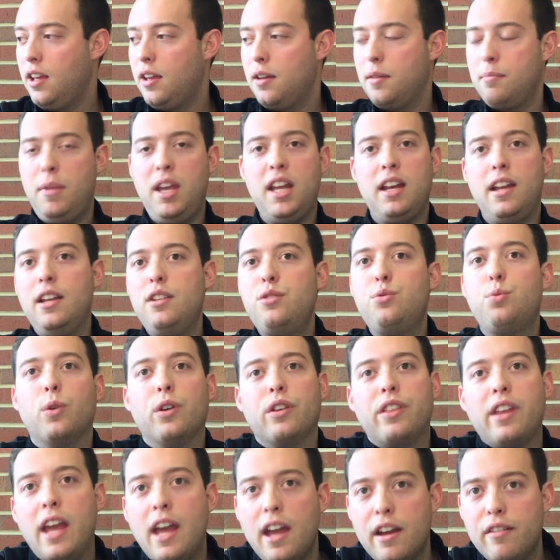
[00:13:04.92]
man, it's
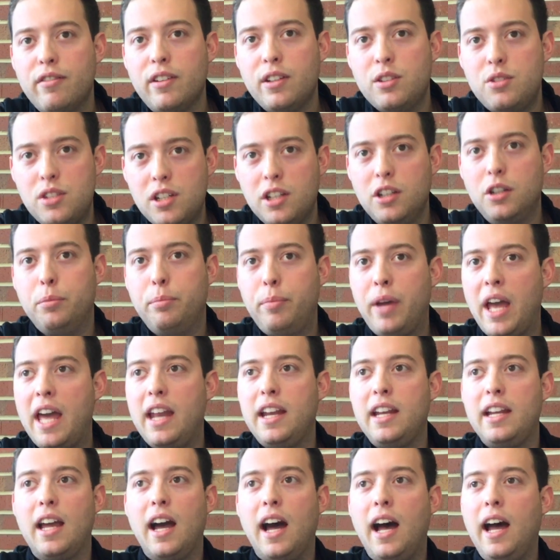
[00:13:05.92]
worth every single
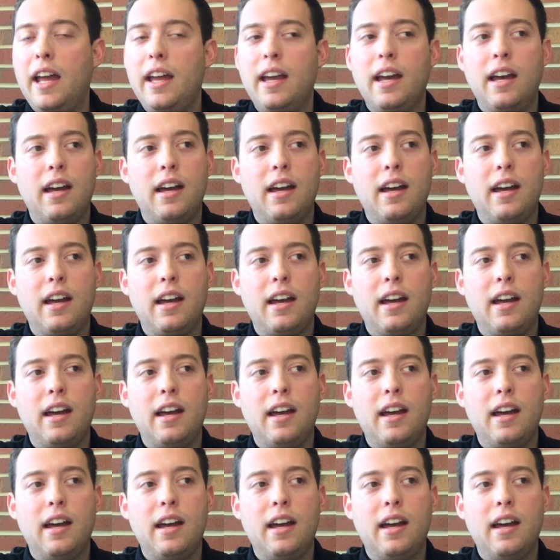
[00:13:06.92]
penny. I